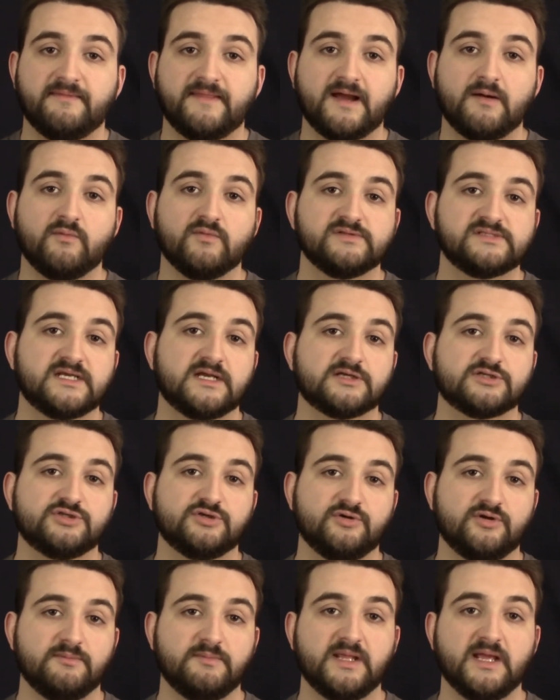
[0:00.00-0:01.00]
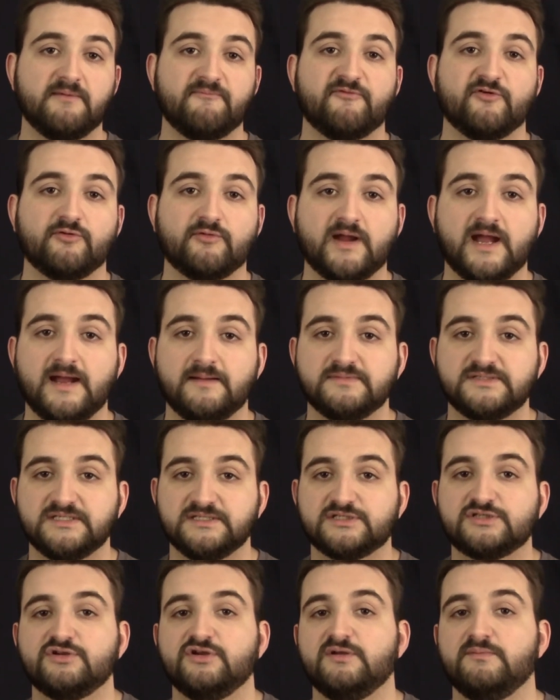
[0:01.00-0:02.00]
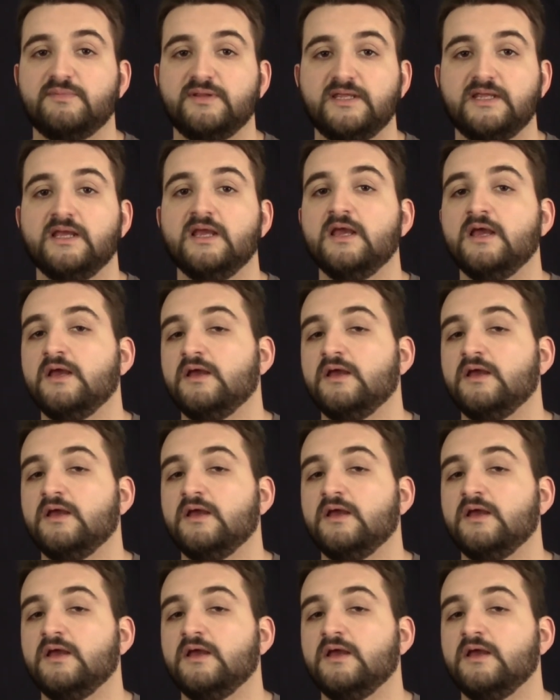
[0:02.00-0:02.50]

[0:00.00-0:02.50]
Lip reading: That one's actually going to be up for grabs. It's going to be